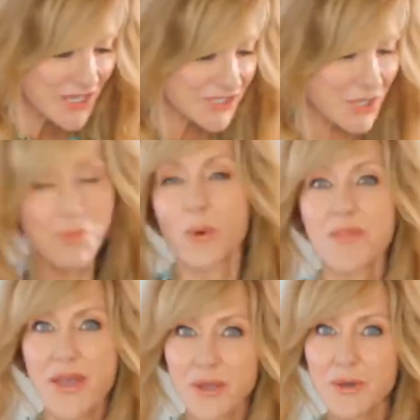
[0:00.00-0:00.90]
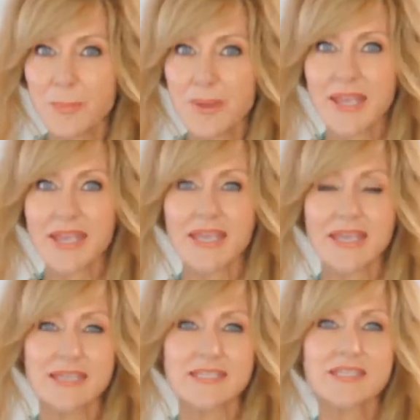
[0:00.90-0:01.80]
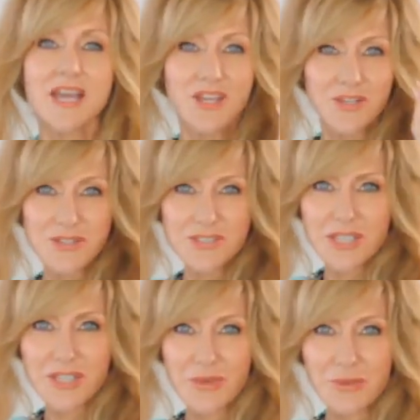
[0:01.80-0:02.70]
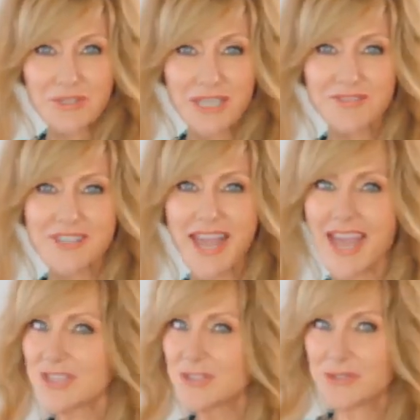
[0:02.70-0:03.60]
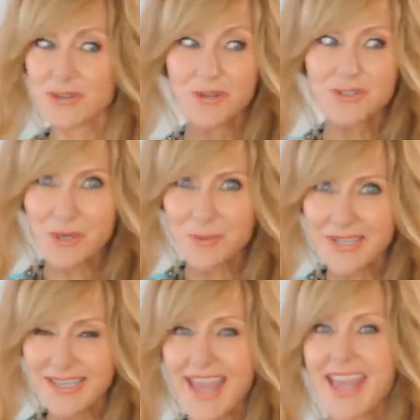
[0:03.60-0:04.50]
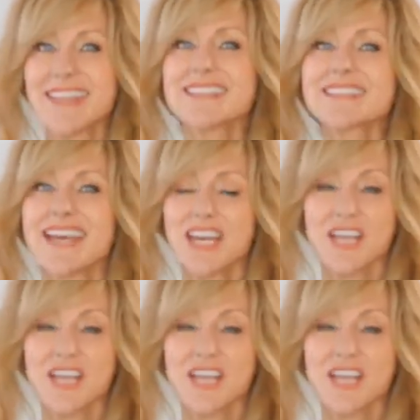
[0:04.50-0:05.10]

So what that could be is using your left hand, your non-dominant hand,